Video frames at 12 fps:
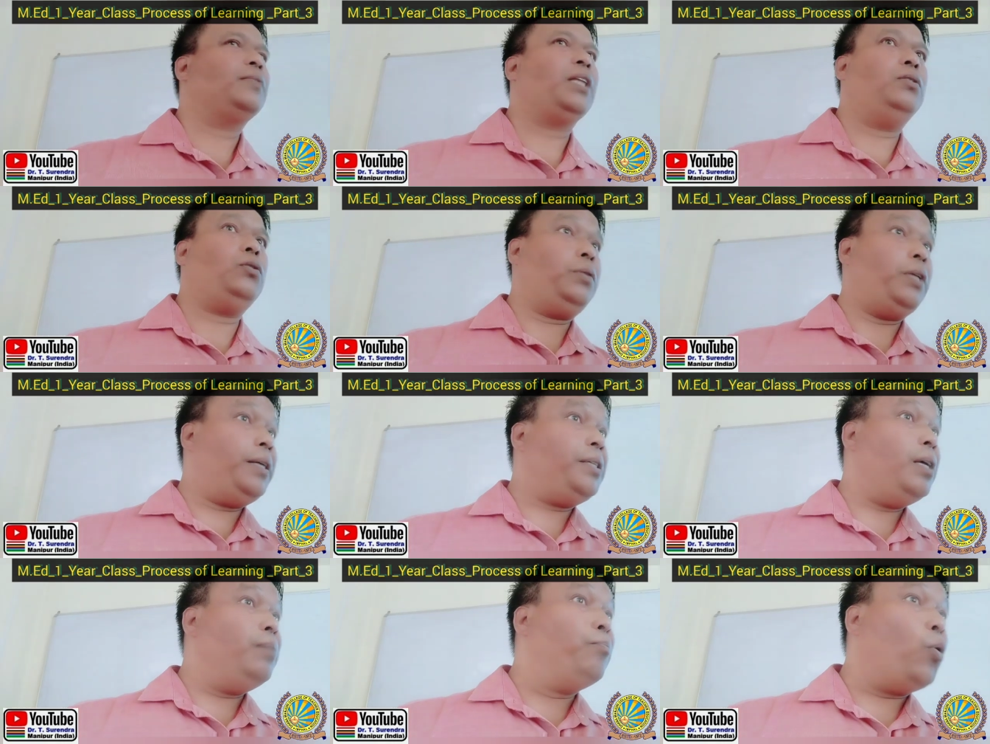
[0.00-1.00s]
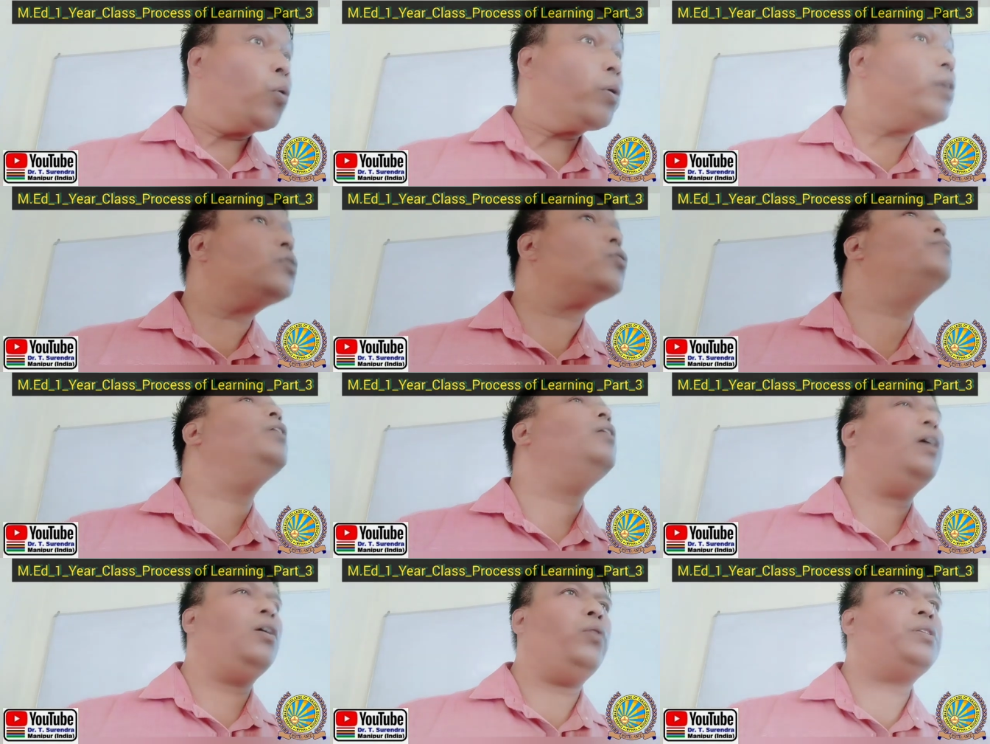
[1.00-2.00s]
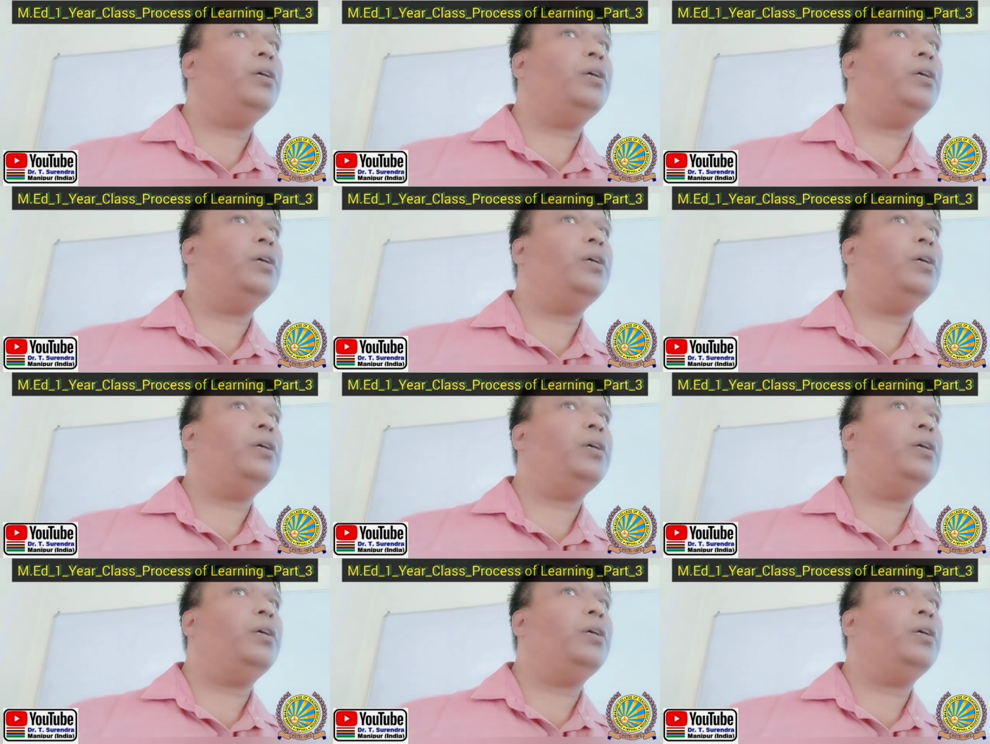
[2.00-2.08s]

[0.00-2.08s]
So there is the importance of the language